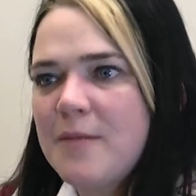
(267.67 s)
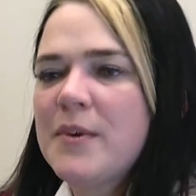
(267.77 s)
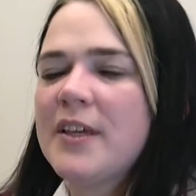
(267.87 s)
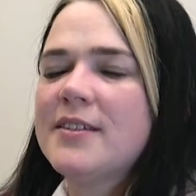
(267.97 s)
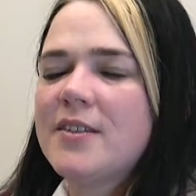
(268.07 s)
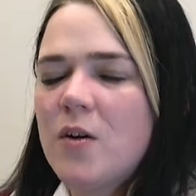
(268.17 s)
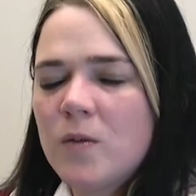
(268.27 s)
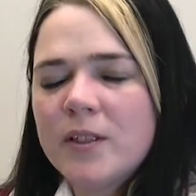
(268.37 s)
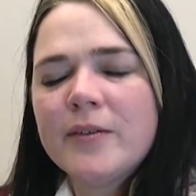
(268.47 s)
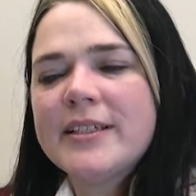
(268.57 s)
Because the
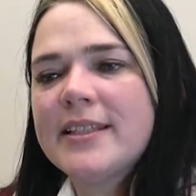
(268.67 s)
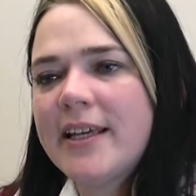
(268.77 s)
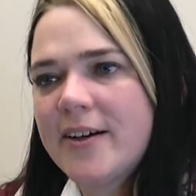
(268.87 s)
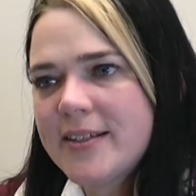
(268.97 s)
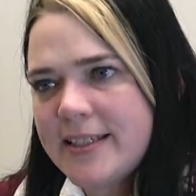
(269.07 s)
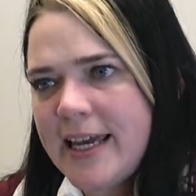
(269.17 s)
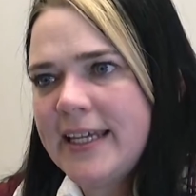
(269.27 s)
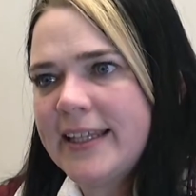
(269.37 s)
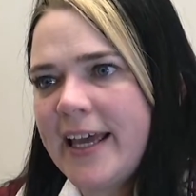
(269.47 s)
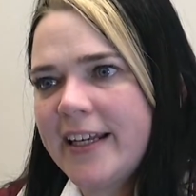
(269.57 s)
only reason they are
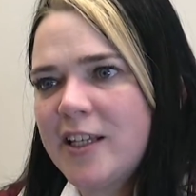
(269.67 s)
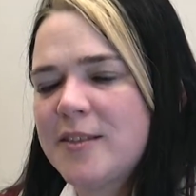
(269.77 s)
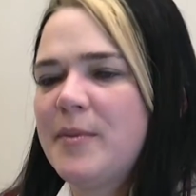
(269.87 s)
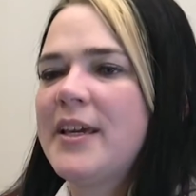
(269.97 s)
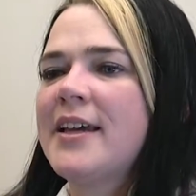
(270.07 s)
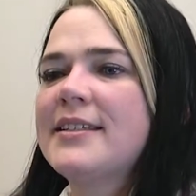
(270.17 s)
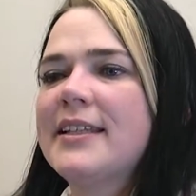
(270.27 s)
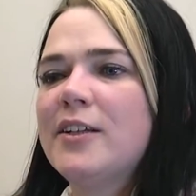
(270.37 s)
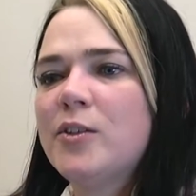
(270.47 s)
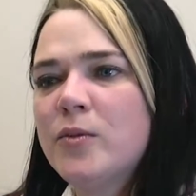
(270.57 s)
saying that is because
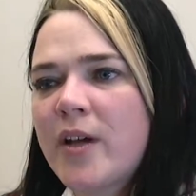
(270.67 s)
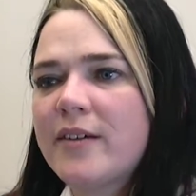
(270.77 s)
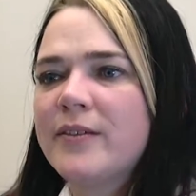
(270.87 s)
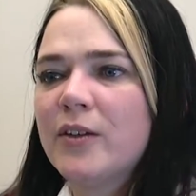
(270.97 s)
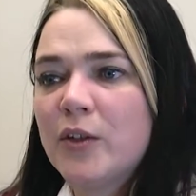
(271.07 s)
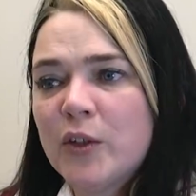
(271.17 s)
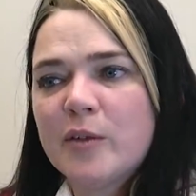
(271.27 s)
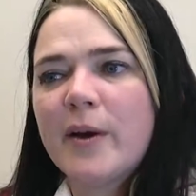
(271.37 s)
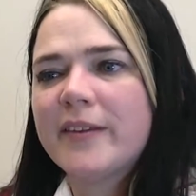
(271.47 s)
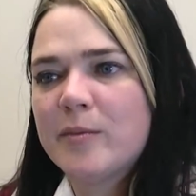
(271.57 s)
they do not feel good
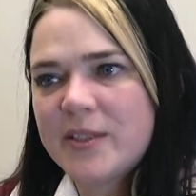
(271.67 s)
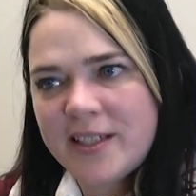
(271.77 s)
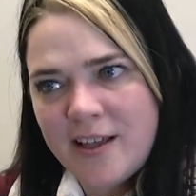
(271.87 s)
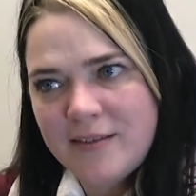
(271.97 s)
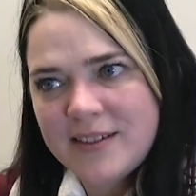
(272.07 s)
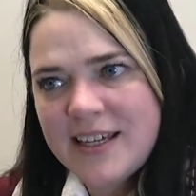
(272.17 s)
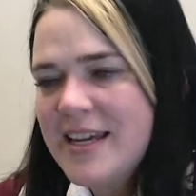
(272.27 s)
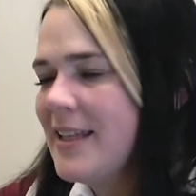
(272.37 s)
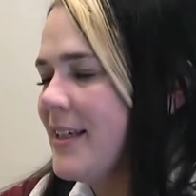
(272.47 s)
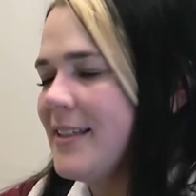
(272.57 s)
about themselves.
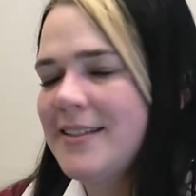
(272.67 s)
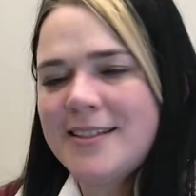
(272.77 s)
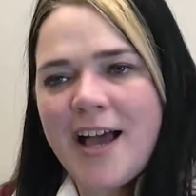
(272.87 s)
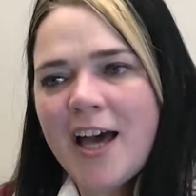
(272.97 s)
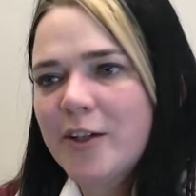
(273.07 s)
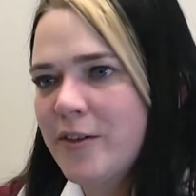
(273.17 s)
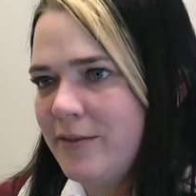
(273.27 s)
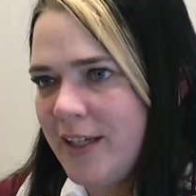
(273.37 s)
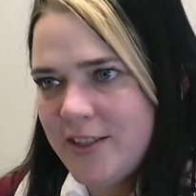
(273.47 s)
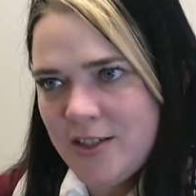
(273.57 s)
This is not a
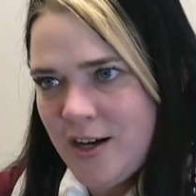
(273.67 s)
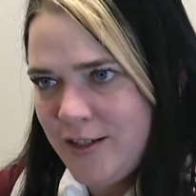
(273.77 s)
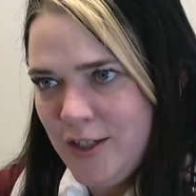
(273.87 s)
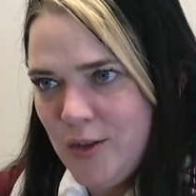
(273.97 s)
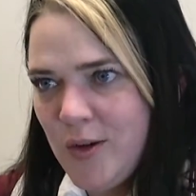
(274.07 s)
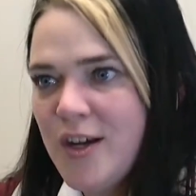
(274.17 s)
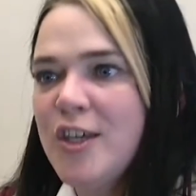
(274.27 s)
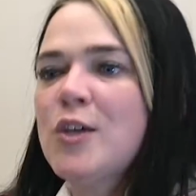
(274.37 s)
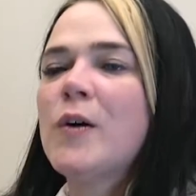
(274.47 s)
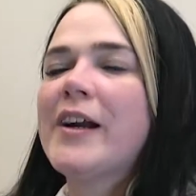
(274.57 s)
reflection on you.
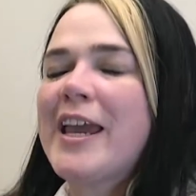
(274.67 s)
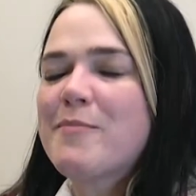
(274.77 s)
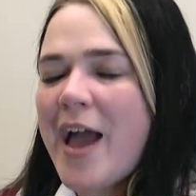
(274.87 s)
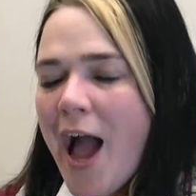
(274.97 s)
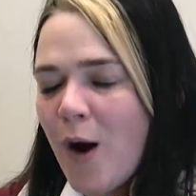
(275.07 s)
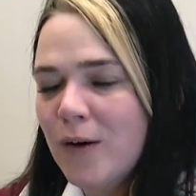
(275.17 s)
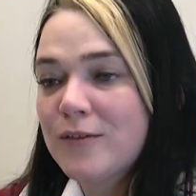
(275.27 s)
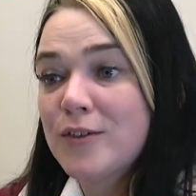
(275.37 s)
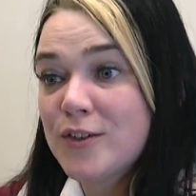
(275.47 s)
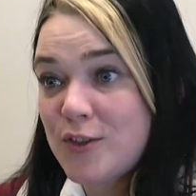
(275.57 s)
You are a
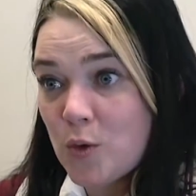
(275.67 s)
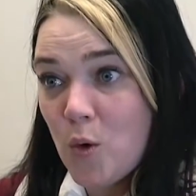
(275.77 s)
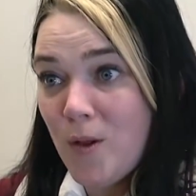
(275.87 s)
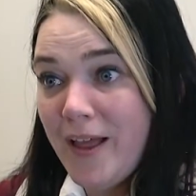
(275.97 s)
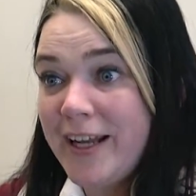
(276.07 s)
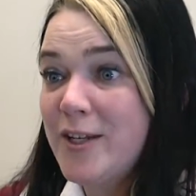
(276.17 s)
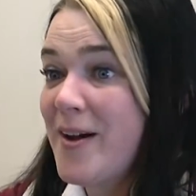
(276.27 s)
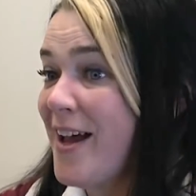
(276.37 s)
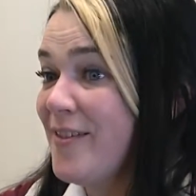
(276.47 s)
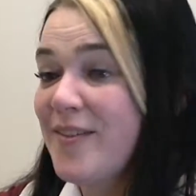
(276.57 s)
powerful soul, and you
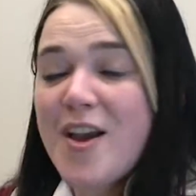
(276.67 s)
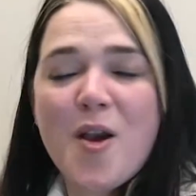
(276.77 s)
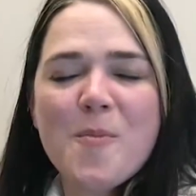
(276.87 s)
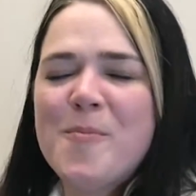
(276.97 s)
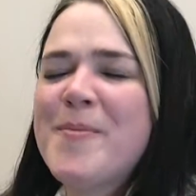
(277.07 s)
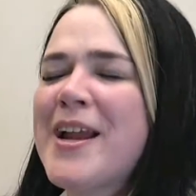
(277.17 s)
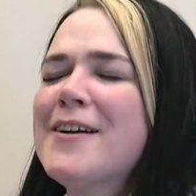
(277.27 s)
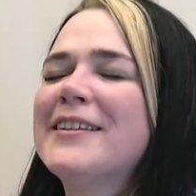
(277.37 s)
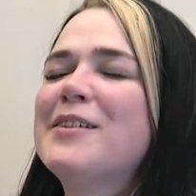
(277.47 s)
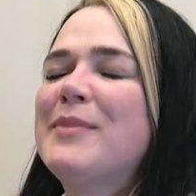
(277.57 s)
have
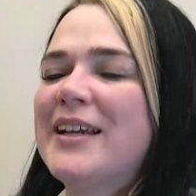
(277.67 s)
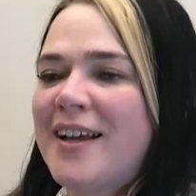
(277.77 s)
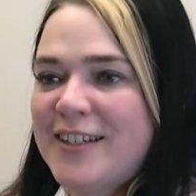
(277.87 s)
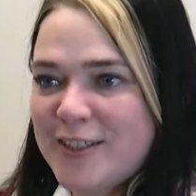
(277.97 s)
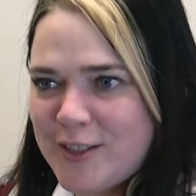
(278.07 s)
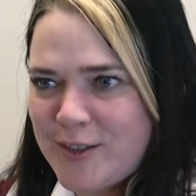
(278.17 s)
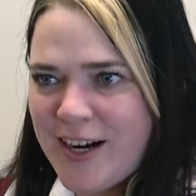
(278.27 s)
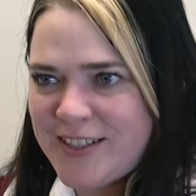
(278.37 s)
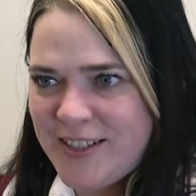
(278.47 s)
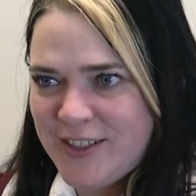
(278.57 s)
barely begun to
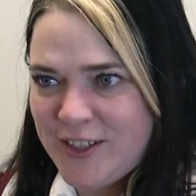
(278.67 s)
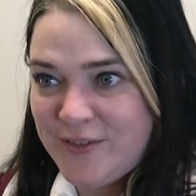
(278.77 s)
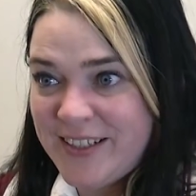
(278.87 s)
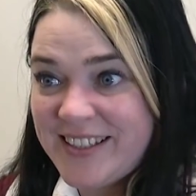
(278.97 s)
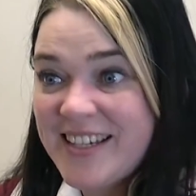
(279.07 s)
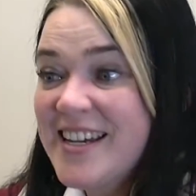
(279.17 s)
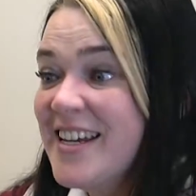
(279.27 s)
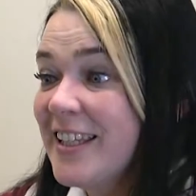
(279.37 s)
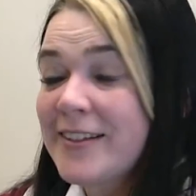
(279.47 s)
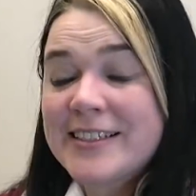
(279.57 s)
scratch the surface.
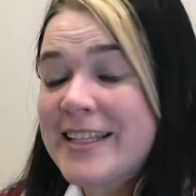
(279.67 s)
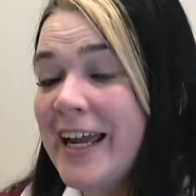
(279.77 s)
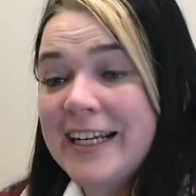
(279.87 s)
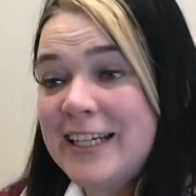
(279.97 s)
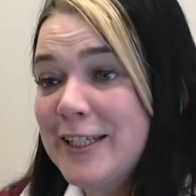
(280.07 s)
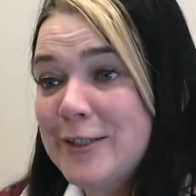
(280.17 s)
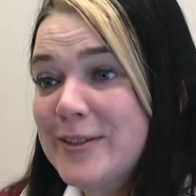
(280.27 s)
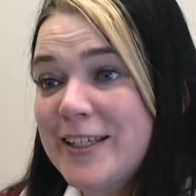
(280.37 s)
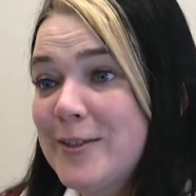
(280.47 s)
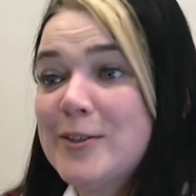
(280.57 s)
There is light in you
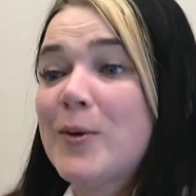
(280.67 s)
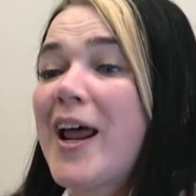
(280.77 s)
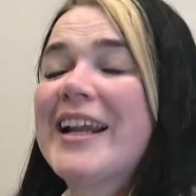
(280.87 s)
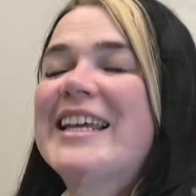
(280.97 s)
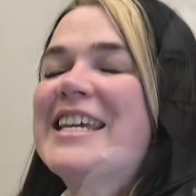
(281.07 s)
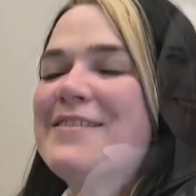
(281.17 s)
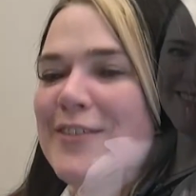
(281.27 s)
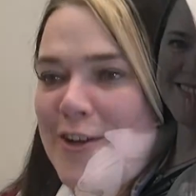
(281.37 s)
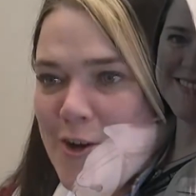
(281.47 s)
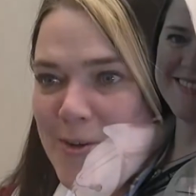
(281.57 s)
that you do not
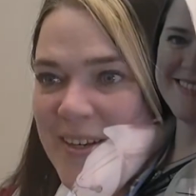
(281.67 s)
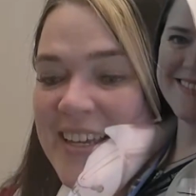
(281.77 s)
even know.